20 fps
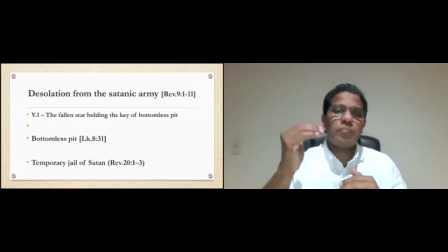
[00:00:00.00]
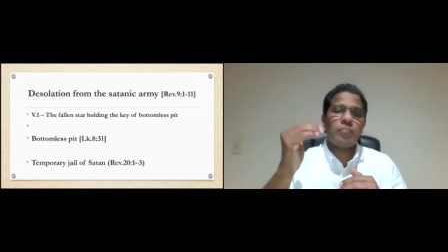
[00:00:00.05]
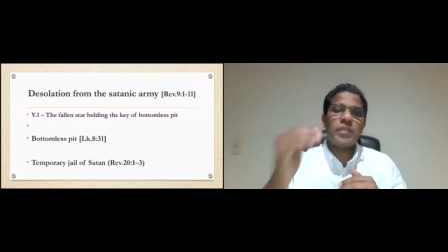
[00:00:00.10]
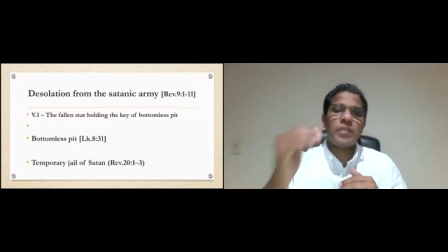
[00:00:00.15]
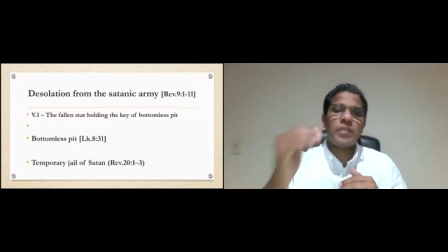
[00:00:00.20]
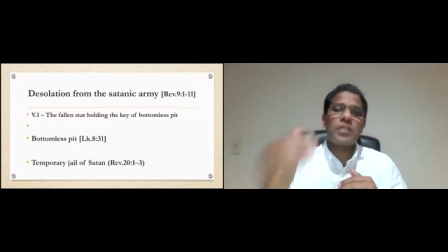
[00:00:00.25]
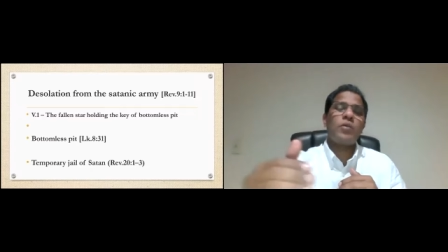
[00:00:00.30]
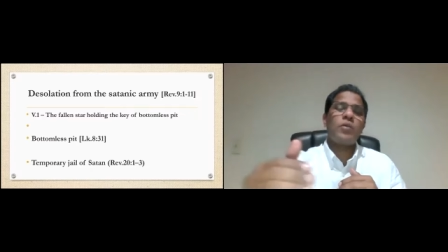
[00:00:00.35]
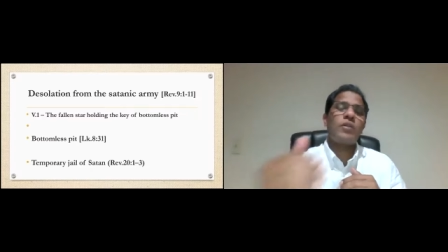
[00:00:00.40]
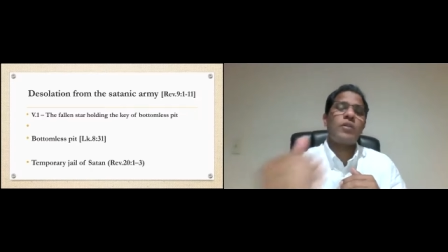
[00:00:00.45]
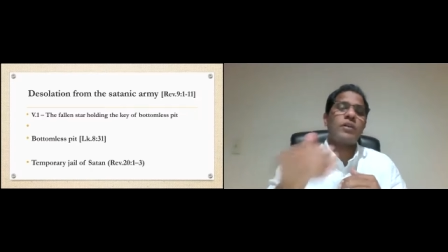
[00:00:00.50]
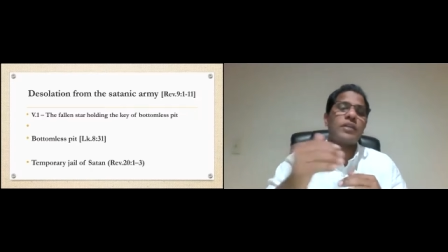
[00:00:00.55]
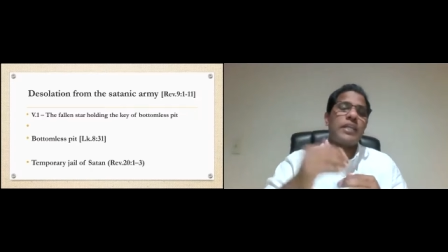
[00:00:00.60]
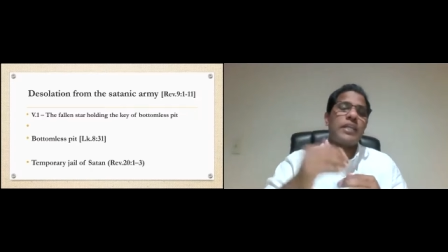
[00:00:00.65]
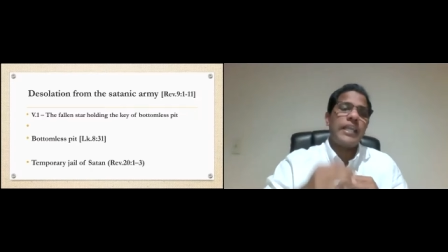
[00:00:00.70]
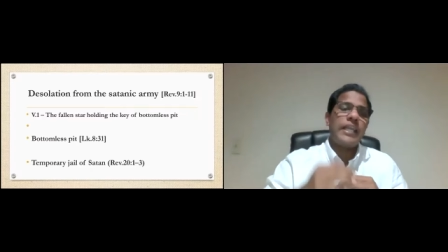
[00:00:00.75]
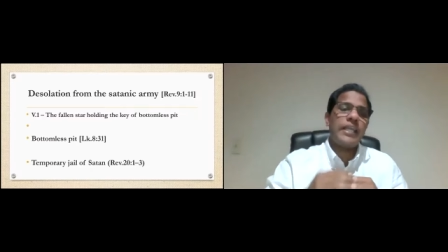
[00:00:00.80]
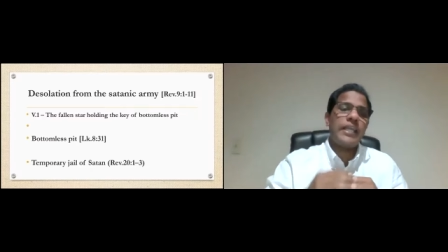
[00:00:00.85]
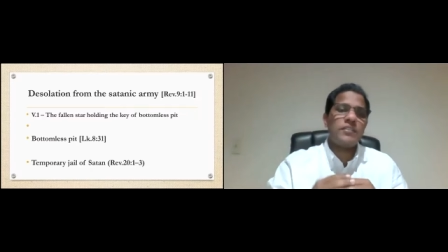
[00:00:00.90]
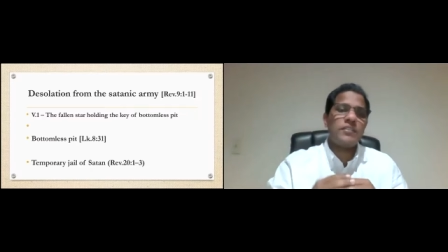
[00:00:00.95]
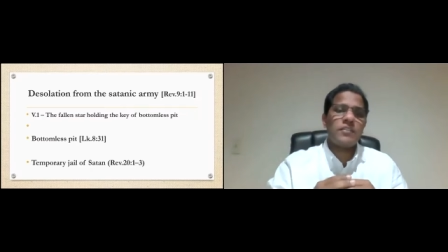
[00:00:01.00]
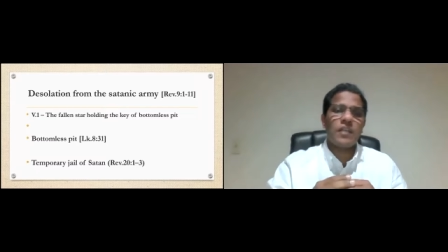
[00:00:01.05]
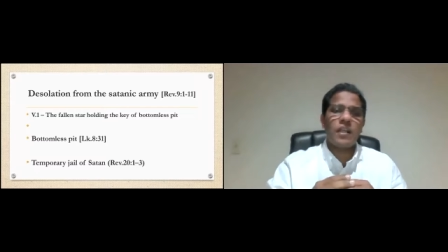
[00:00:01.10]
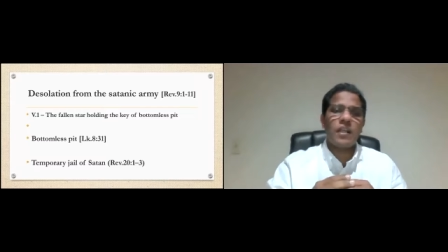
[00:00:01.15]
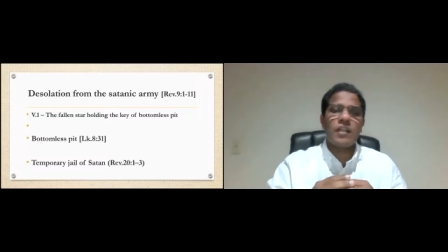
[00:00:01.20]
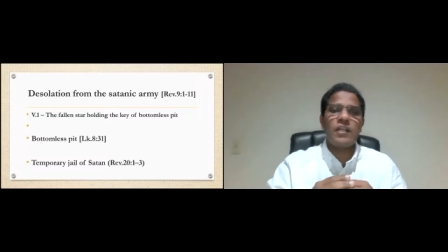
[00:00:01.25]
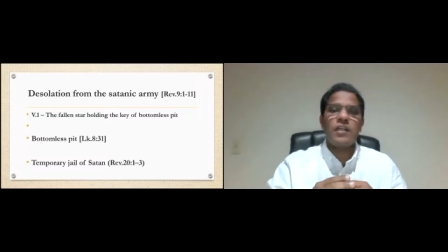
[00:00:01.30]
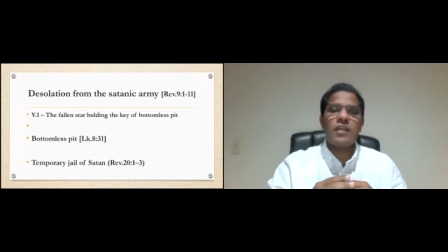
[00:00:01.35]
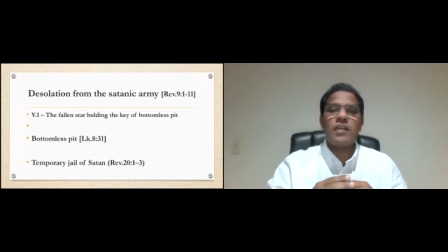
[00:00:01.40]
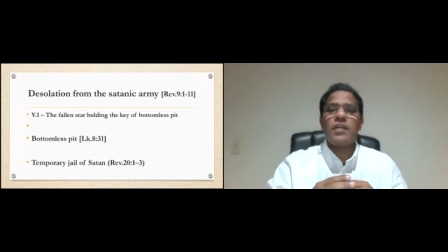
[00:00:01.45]
particular
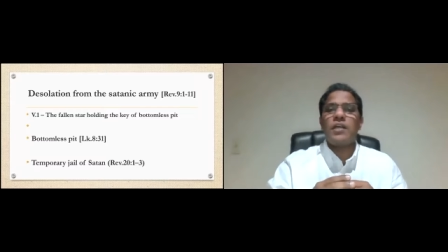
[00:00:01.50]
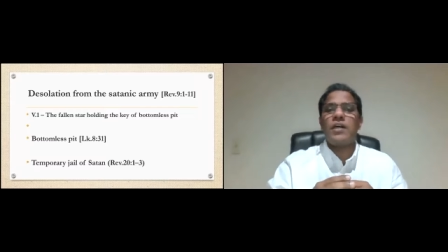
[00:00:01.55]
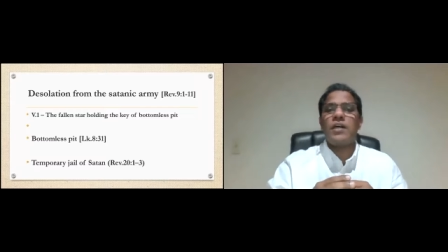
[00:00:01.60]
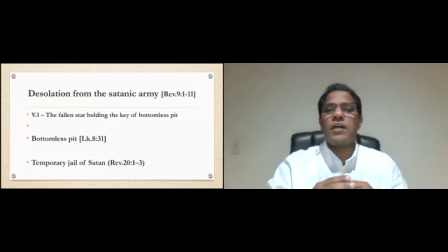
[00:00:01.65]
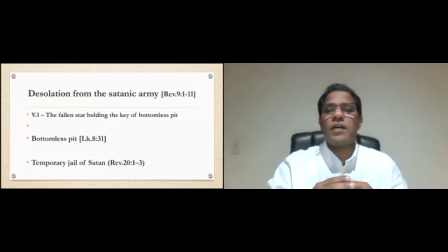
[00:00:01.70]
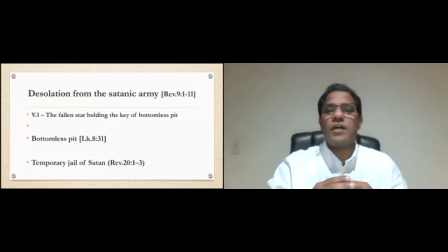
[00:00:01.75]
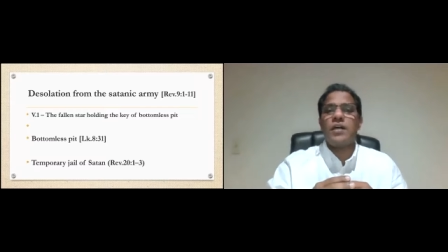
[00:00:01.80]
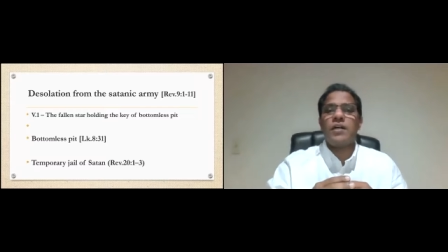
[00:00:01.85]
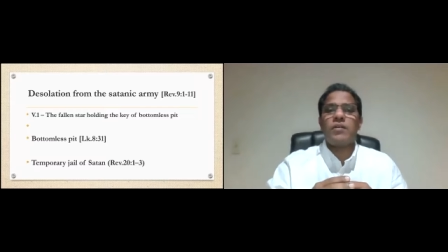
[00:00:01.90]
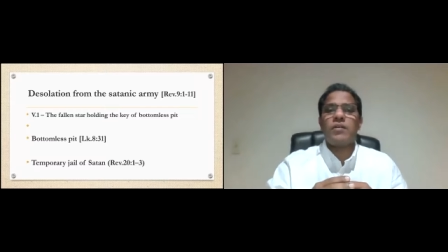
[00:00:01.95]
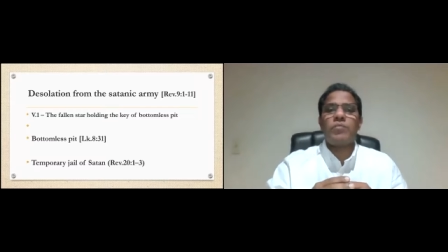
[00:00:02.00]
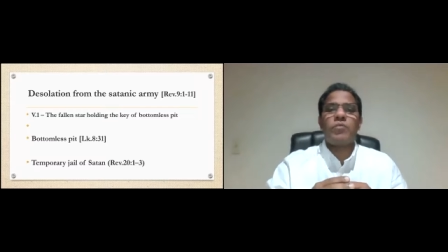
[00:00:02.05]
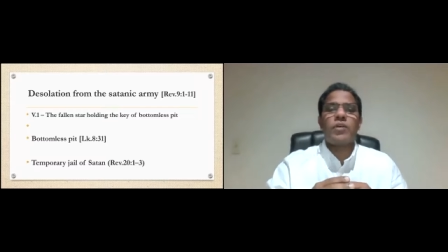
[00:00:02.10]
angel uh,